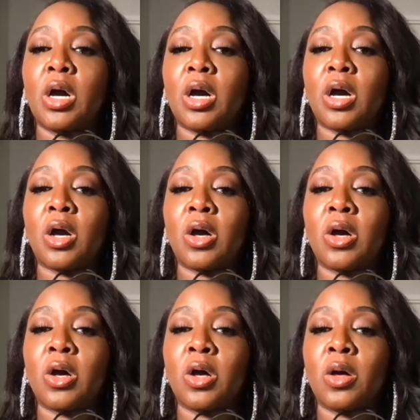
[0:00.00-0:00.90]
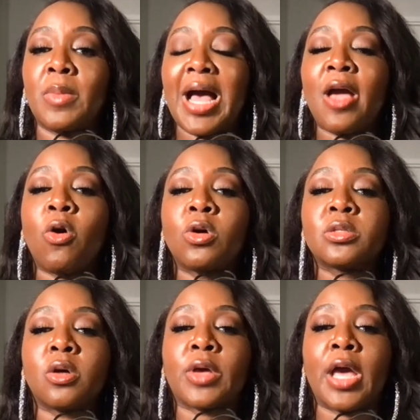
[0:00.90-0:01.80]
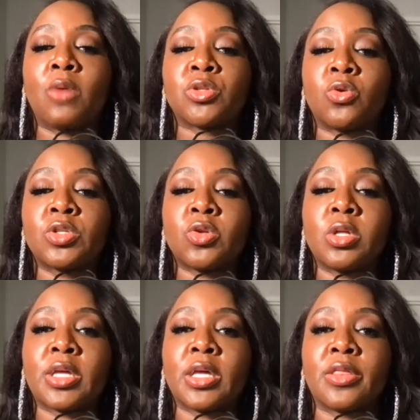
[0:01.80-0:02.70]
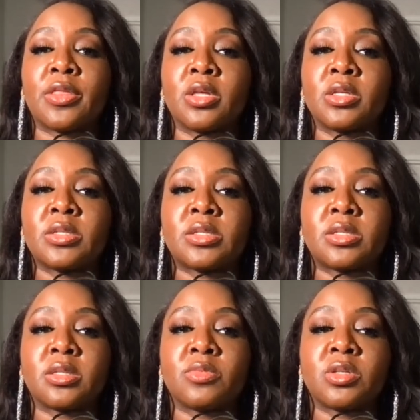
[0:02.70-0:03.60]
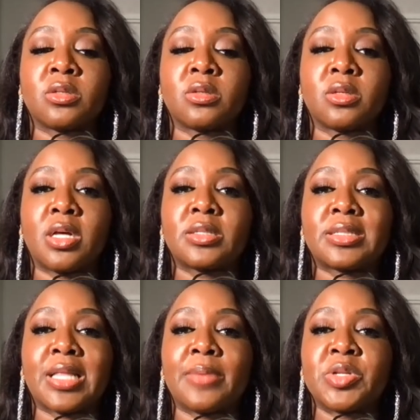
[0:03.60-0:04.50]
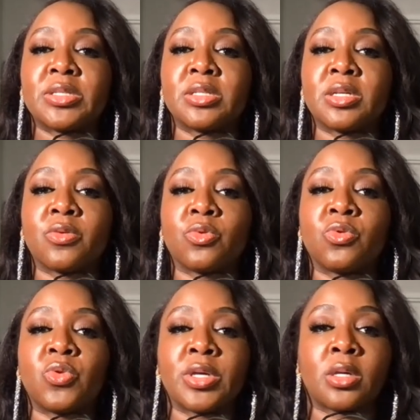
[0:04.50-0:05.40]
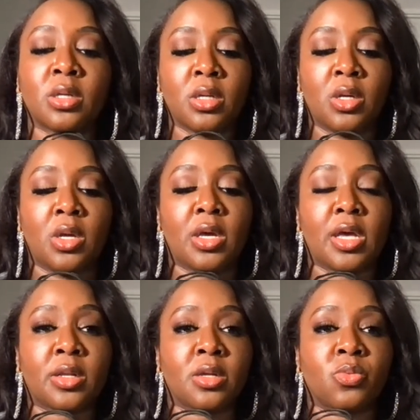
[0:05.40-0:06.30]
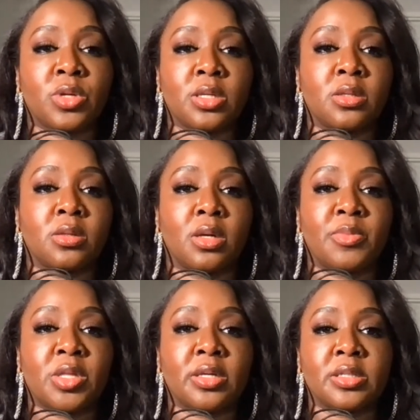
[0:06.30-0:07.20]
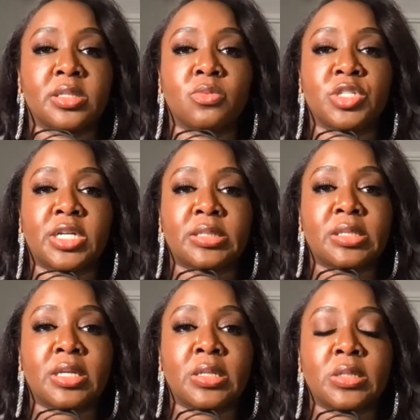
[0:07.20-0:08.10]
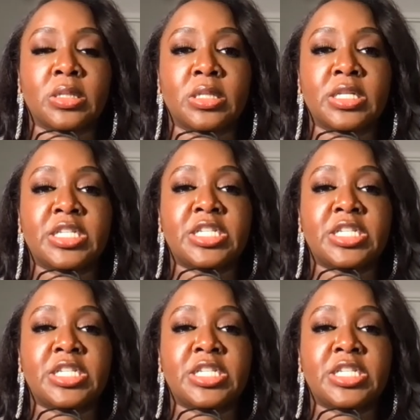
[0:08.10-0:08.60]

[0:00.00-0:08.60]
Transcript: Um, I also okay, I was also looking at this. Let me I'll slap this in here real quick. And then we I'm gonna look and see what y'all say in, in the